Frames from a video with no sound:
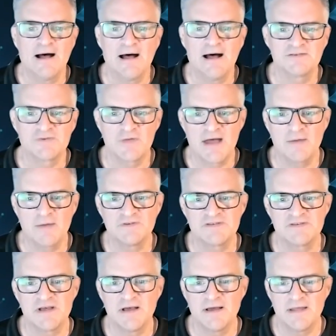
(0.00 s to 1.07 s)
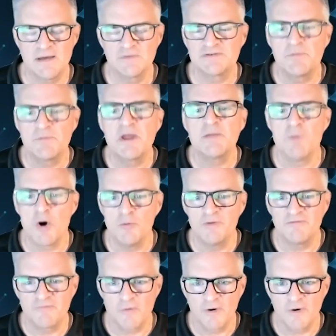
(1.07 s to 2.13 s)
Uh, so that was a that was a big
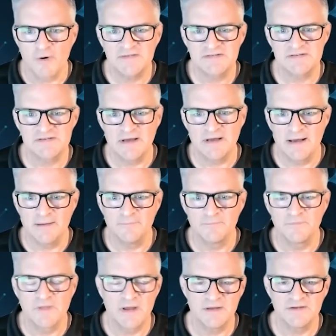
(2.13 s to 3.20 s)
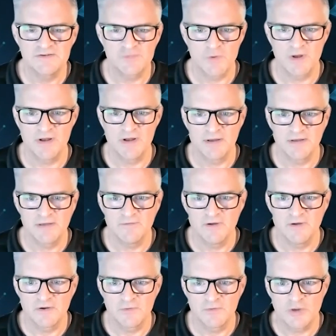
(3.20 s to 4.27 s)
moment for us. Um, I just want to give
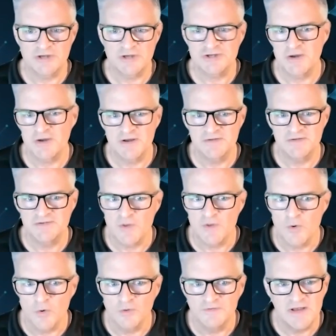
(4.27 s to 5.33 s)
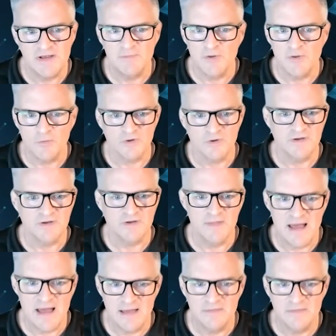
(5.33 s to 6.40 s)
a quick shout out to the whole team that worked on
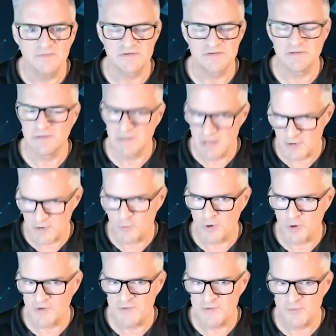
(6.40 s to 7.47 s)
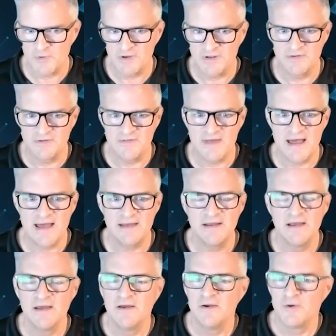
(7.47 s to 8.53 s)
that. There was a lot of work that went into that
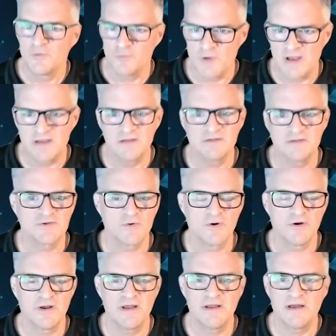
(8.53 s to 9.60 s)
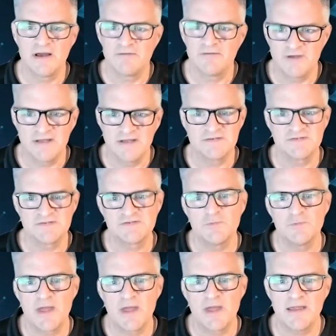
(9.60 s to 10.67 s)
regulatory. Uh, Francis
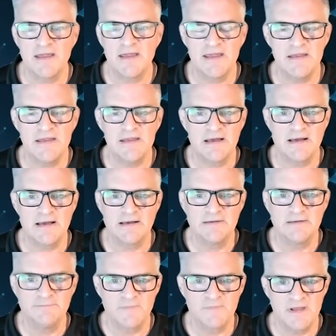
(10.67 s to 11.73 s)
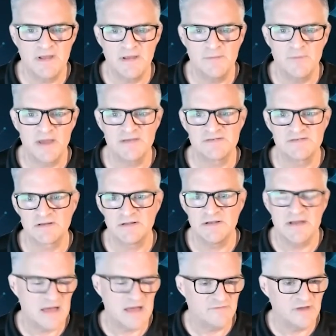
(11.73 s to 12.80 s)
Dubé, he uh, he
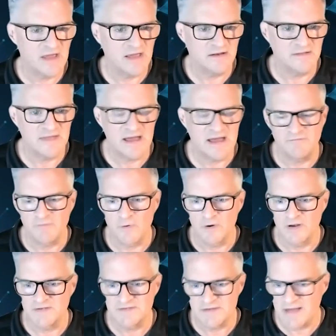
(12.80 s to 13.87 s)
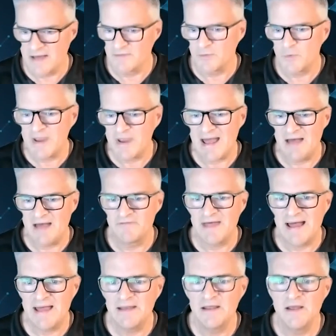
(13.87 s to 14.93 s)
basically navigated that for us. And now that we have
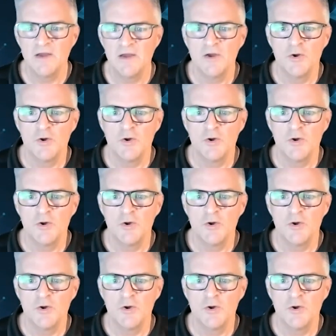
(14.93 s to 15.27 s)
that,